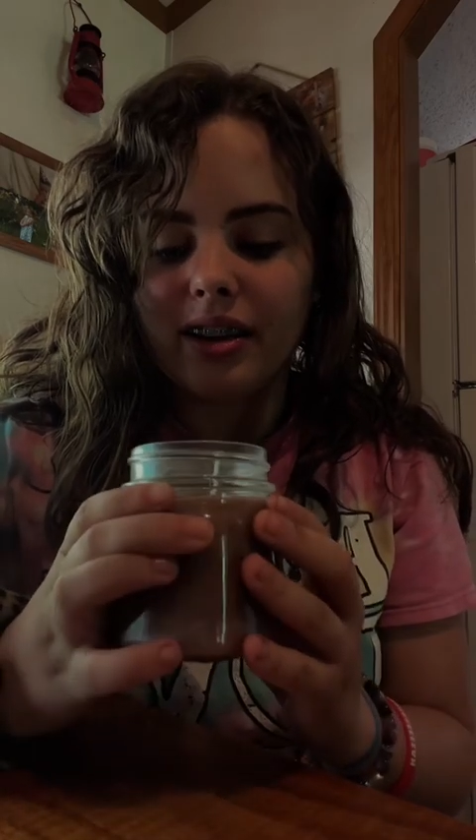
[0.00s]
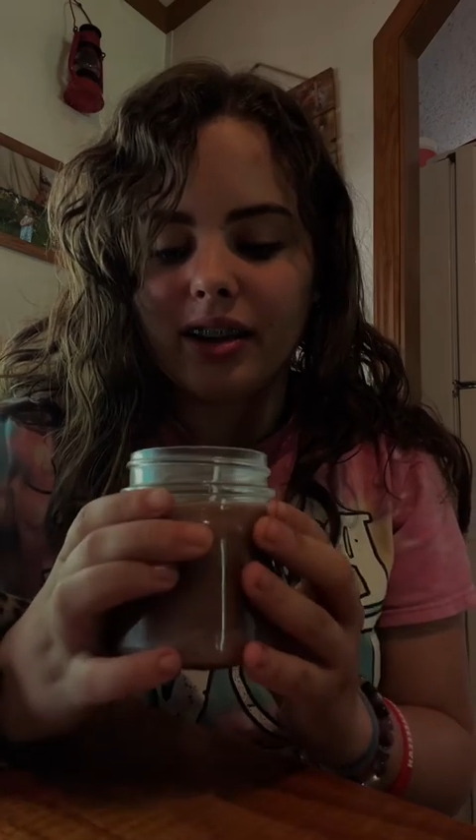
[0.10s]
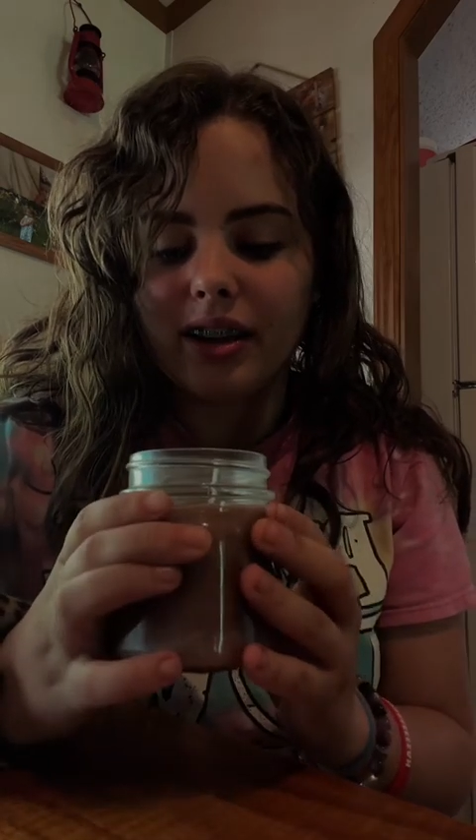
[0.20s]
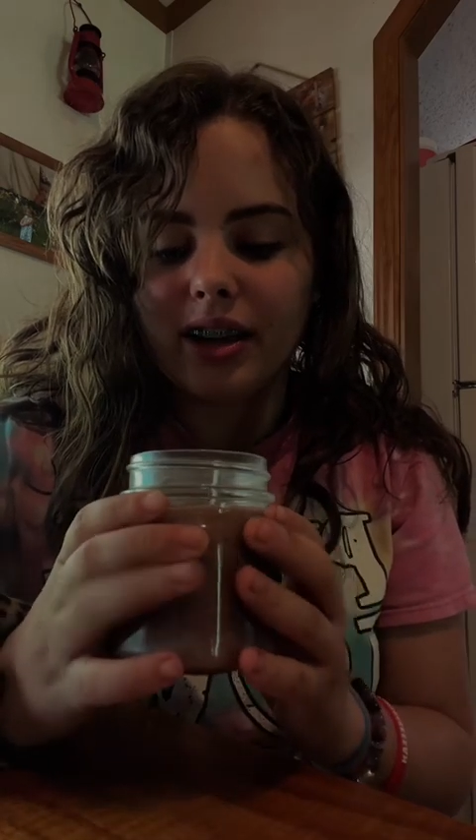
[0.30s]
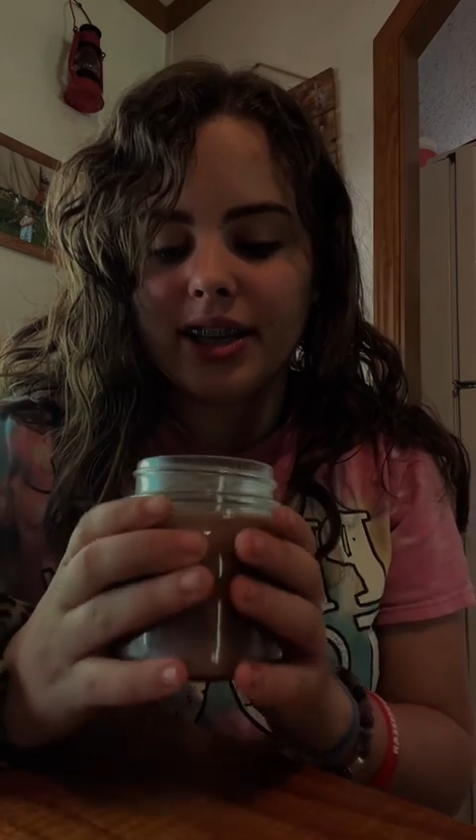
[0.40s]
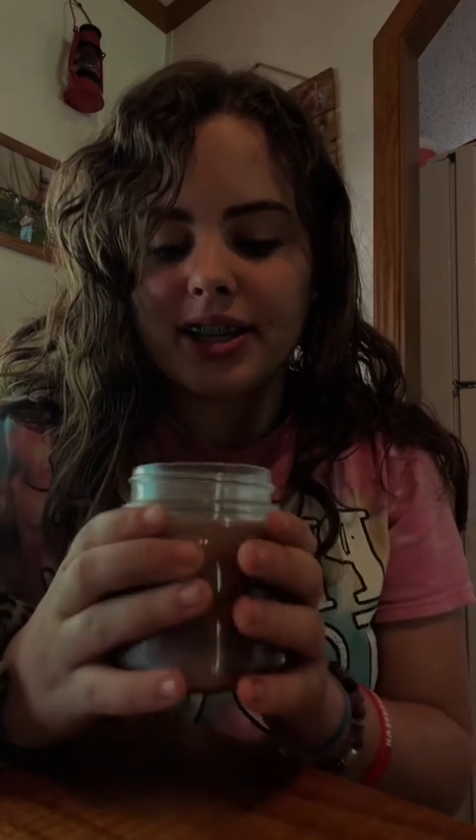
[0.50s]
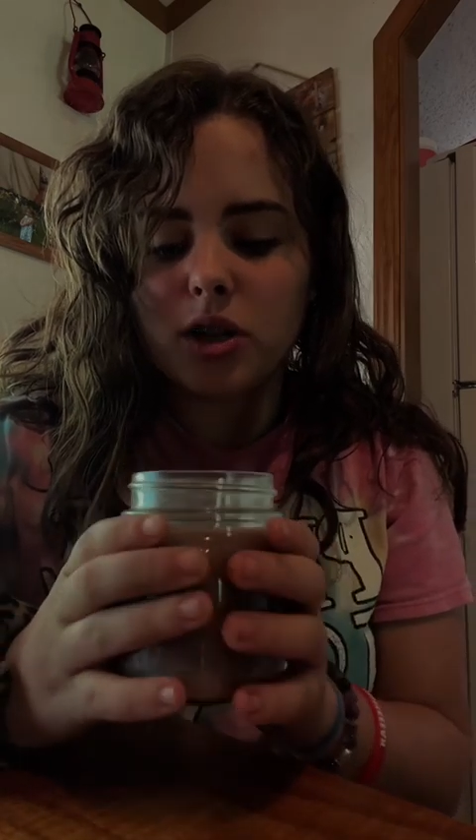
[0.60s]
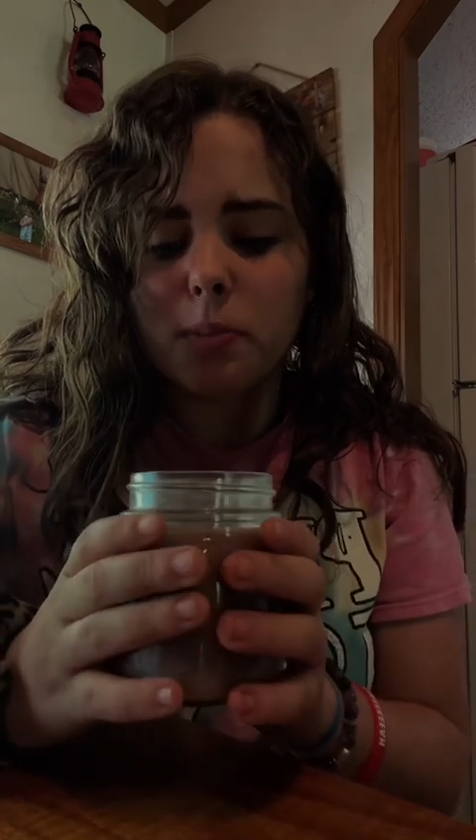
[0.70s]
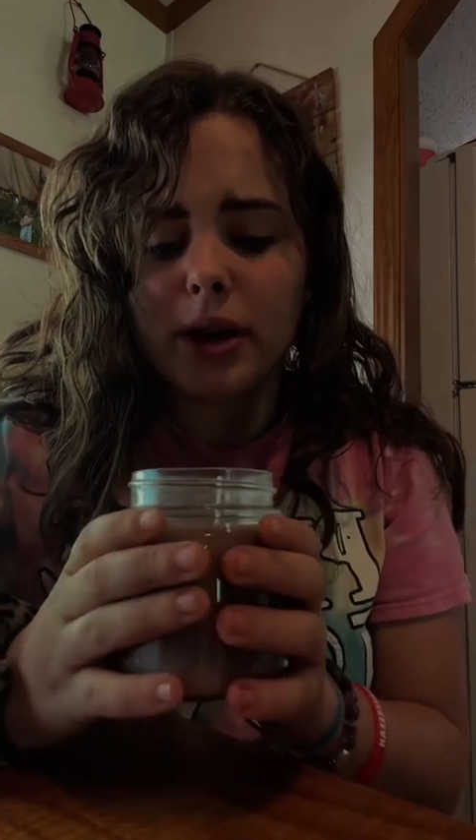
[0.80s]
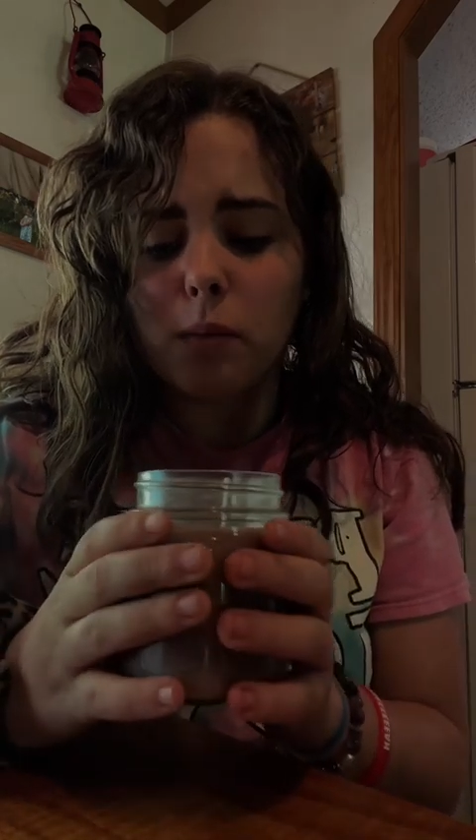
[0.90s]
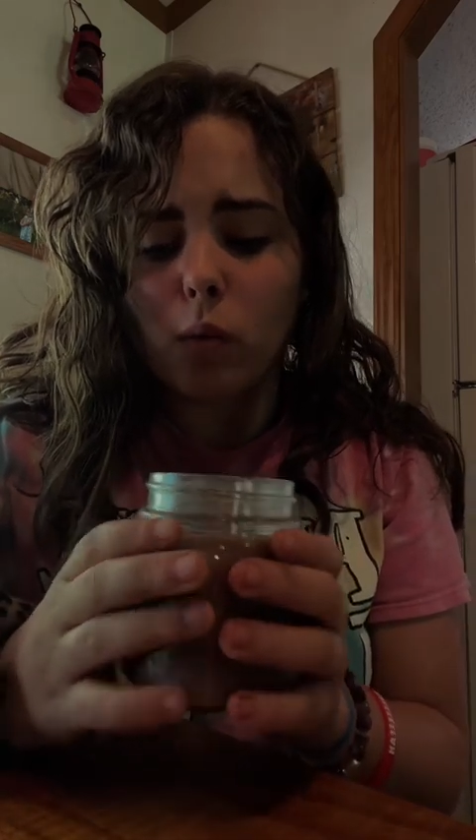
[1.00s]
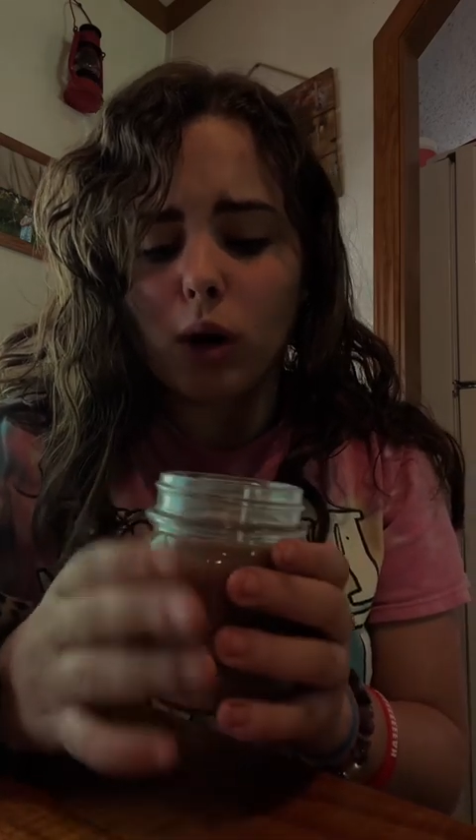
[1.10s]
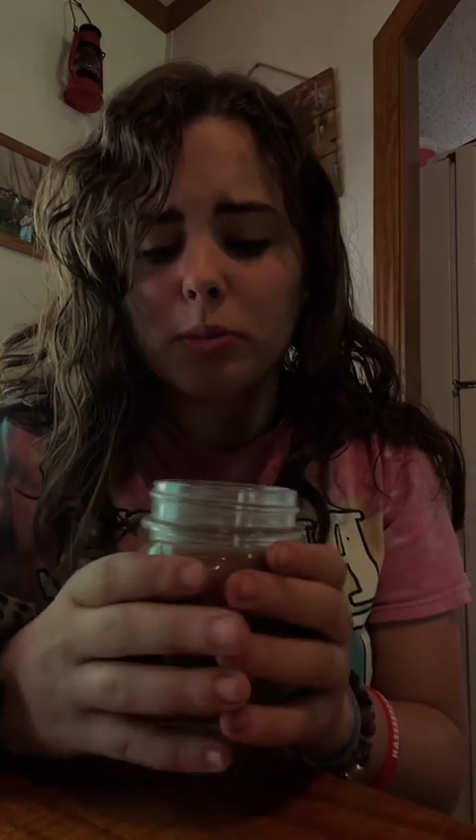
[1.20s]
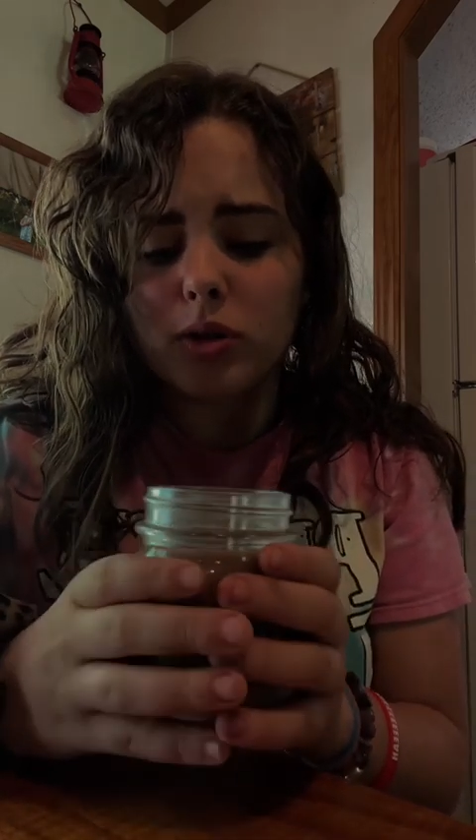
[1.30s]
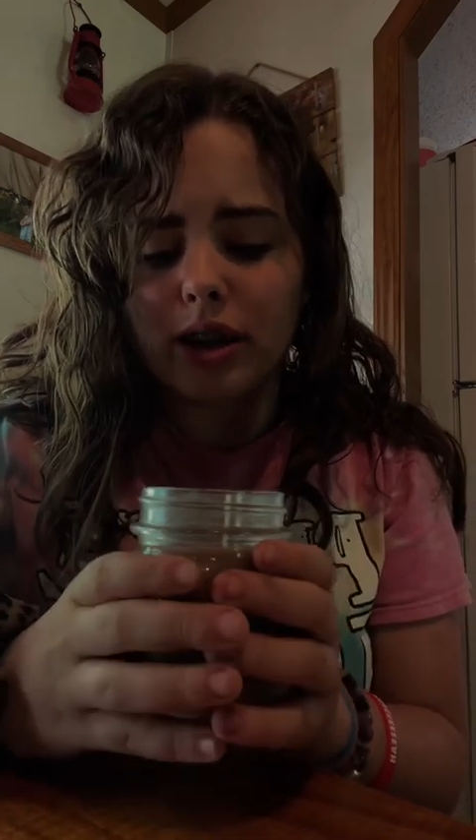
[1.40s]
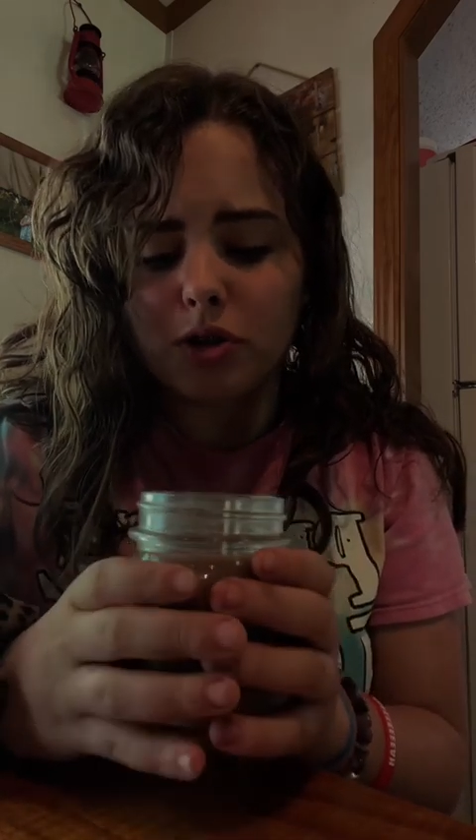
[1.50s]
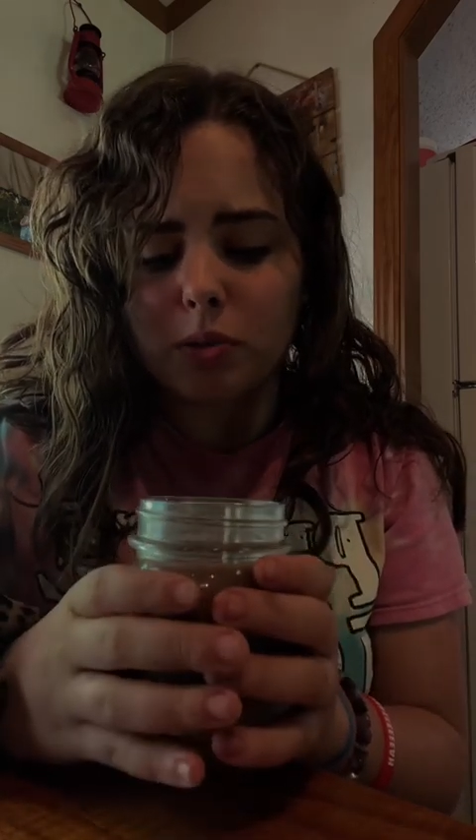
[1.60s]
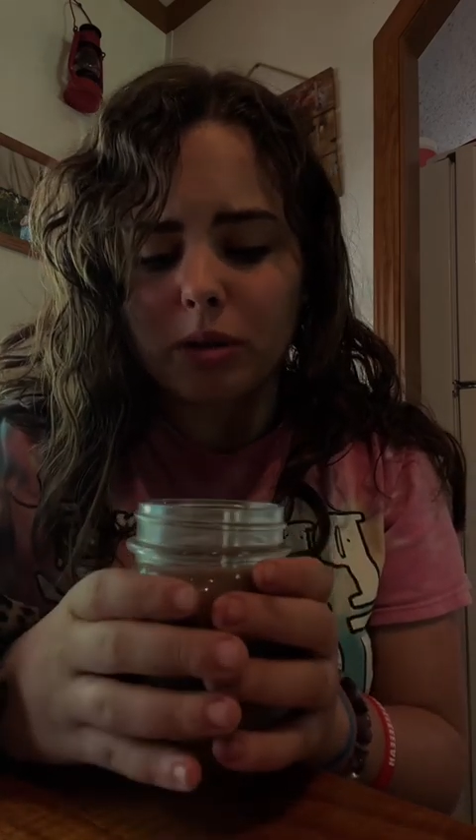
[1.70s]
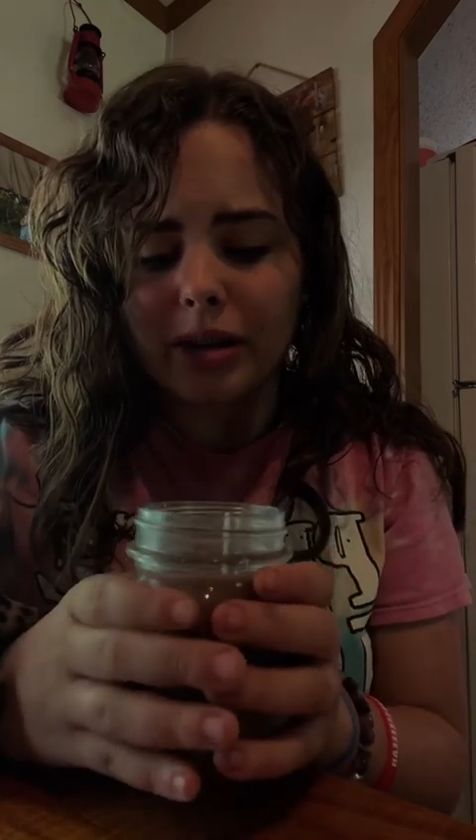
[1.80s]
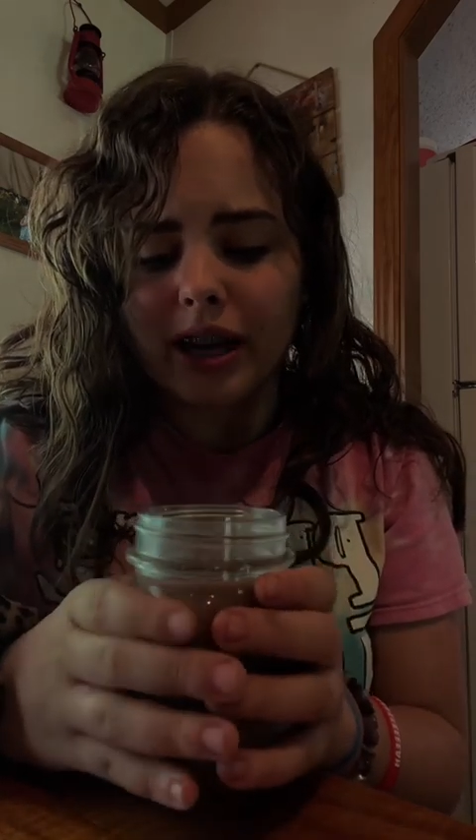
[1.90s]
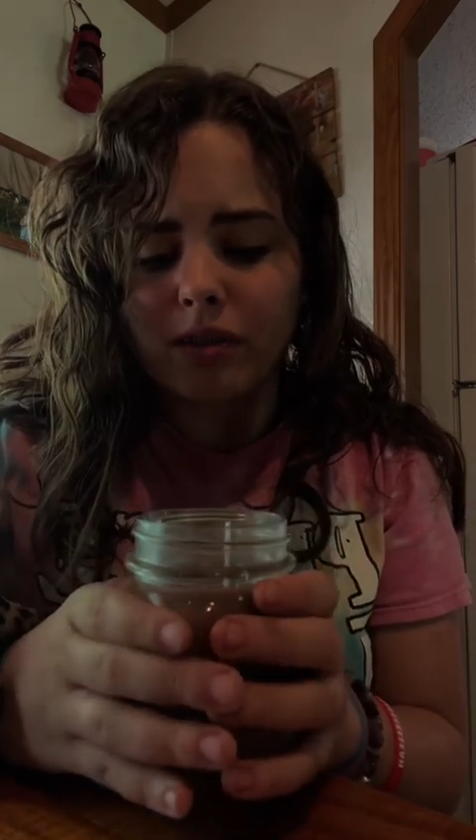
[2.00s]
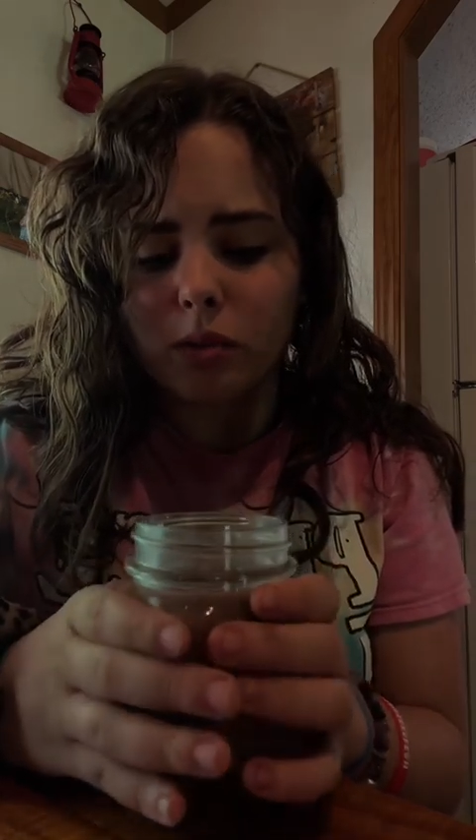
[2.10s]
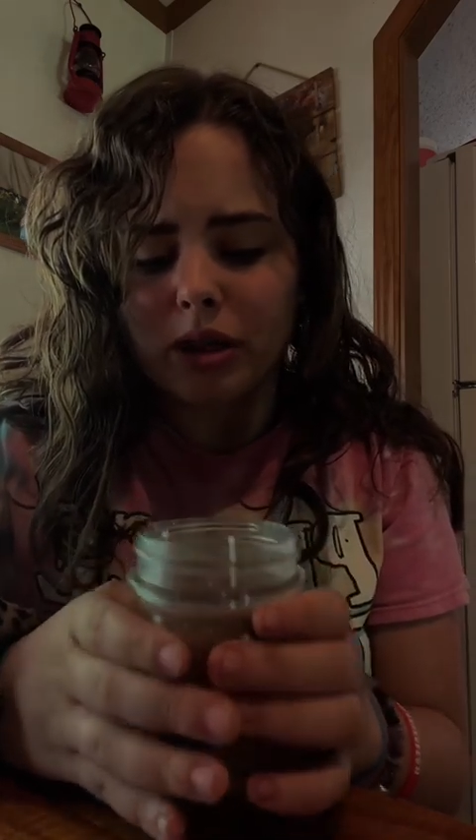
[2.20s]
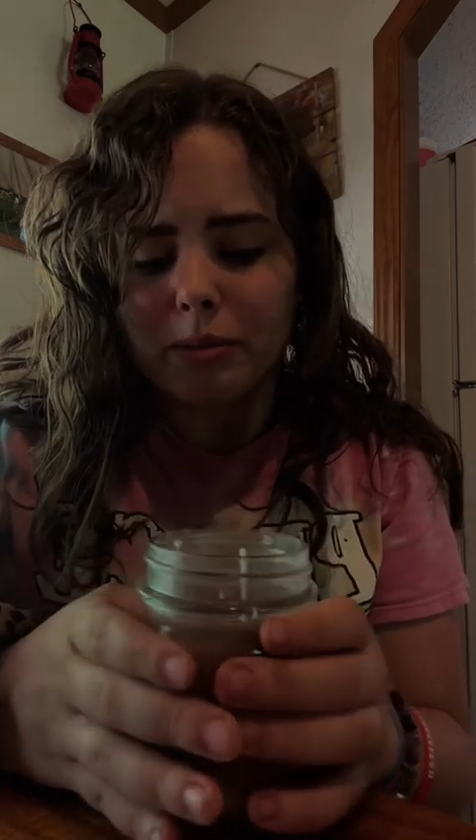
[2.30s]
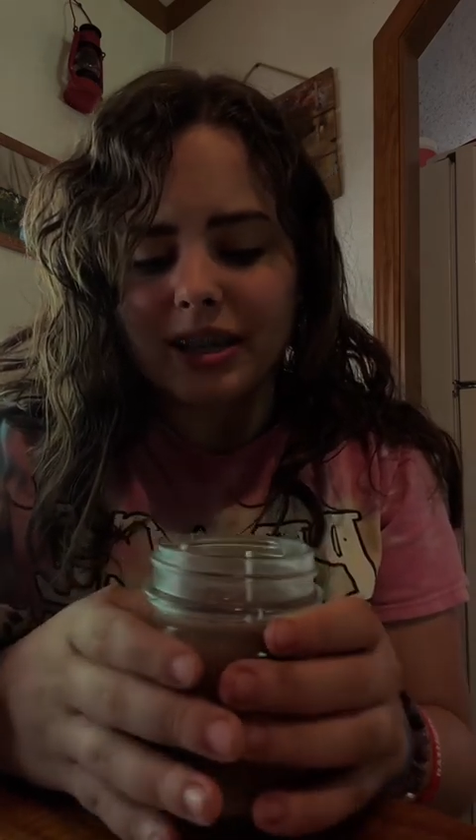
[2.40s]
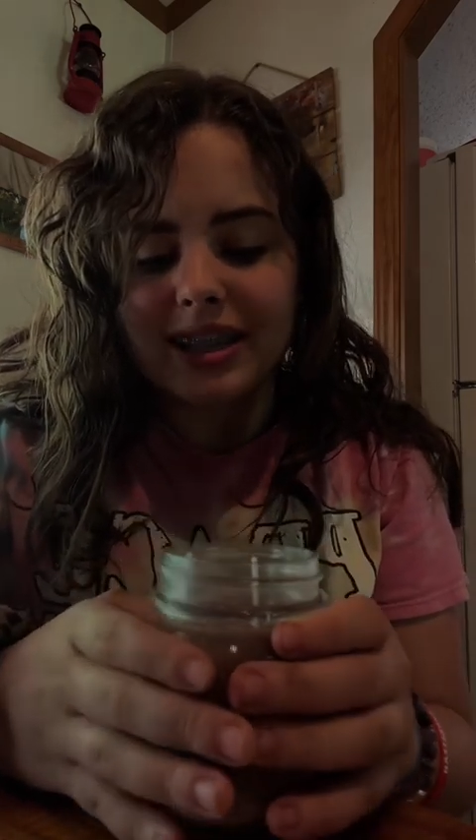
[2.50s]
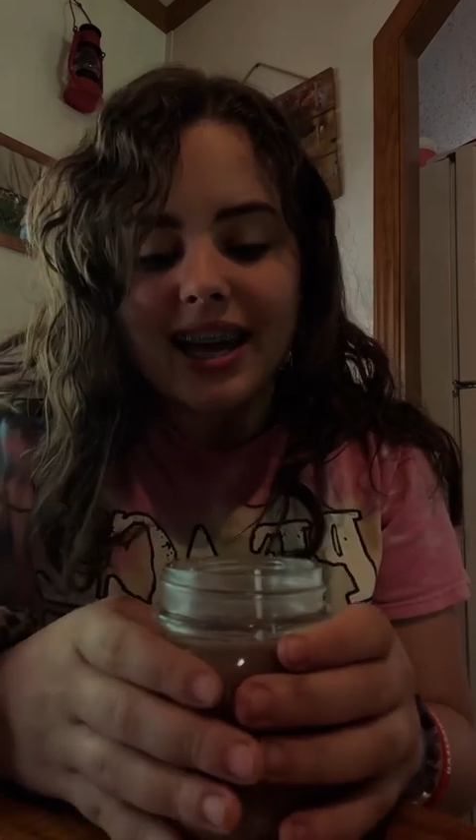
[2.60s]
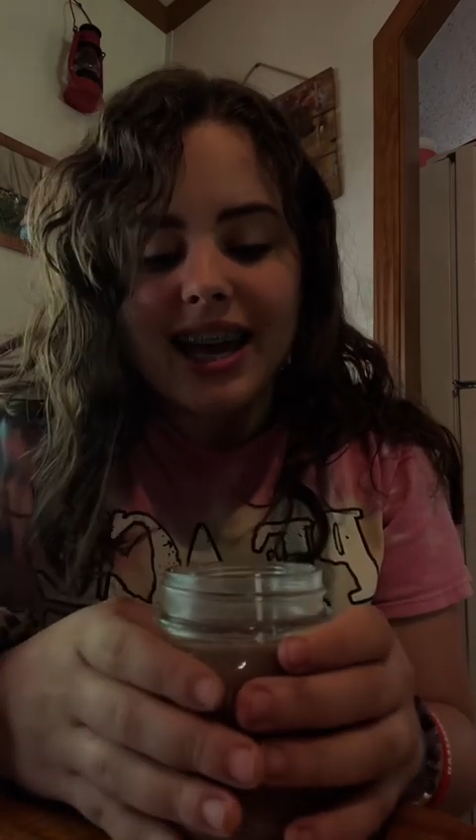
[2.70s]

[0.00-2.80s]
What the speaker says: it's still pretty warm, so I do want to be careful with it, because